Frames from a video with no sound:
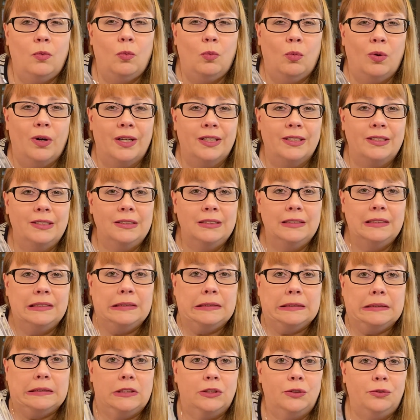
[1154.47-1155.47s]
one
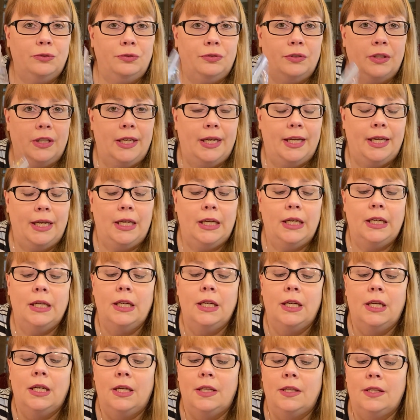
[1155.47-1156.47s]
souffle.
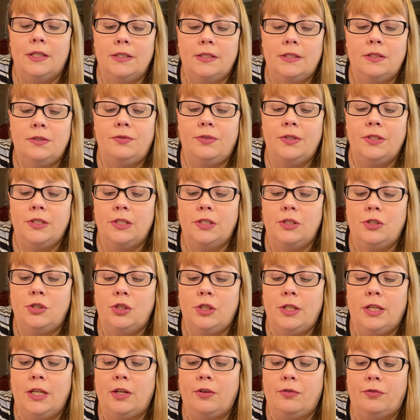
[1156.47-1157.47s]
This is Vintage
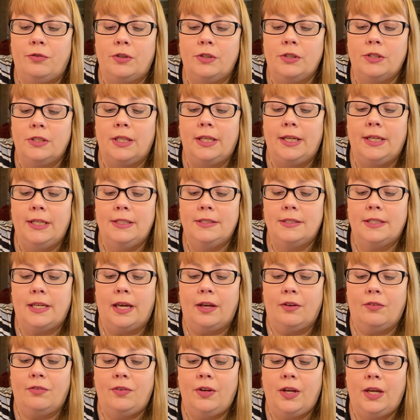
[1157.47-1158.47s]
Chic First Ladies
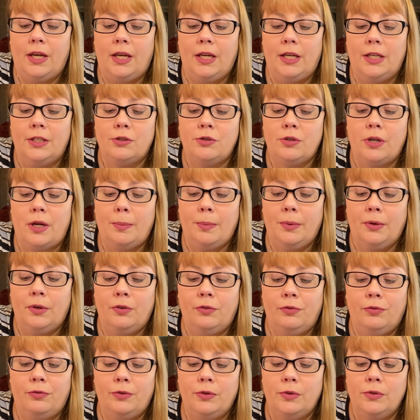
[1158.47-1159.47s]
Cafe.
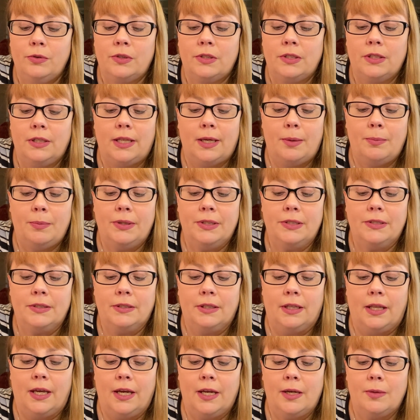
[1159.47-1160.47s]
Tropical fruits,
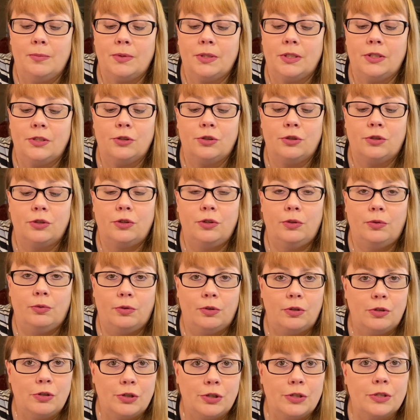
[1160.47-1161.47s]
lemons, limes, and sugared
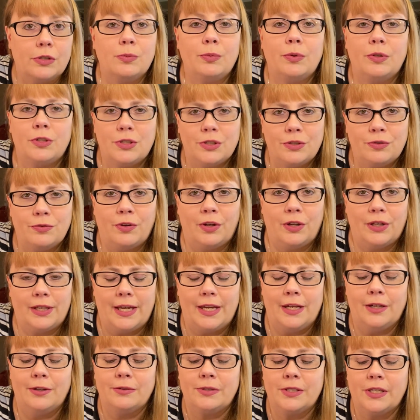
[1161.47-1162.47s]
oranges, which is
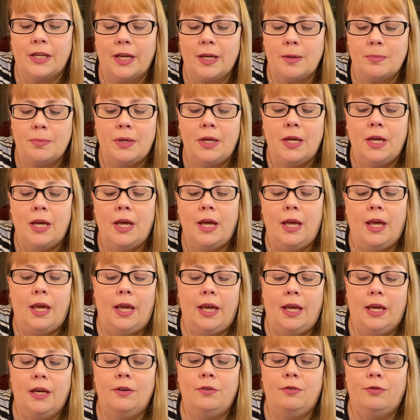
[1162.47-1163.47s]
volcano type,
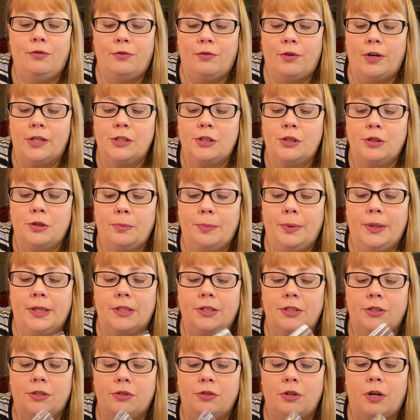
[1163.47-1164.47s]
and fresh
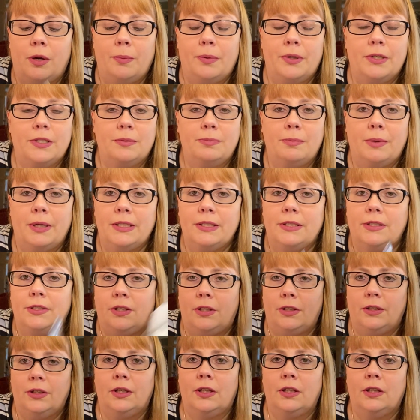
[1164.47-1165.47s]
picked strawberries. My
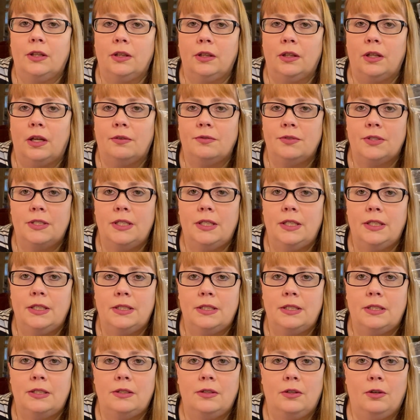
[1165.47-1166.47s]
son loves
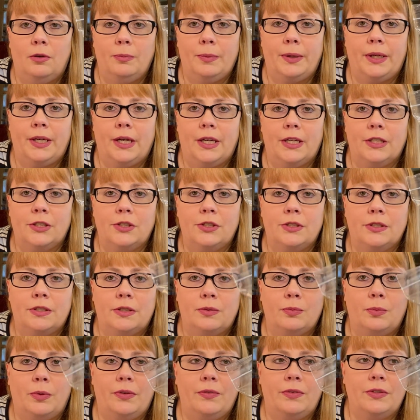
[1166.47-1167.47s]
it. Oh my gosh,
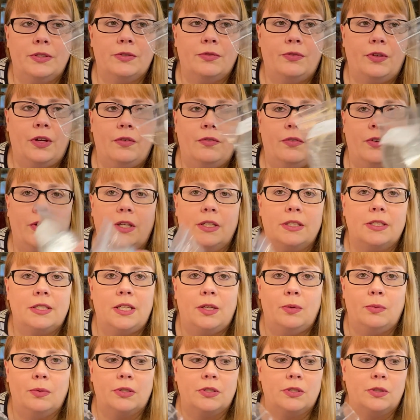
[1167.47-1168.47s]
it's one of his favorites.
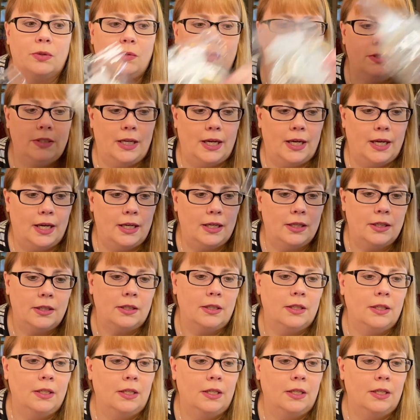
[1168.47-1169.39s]
He was so sad.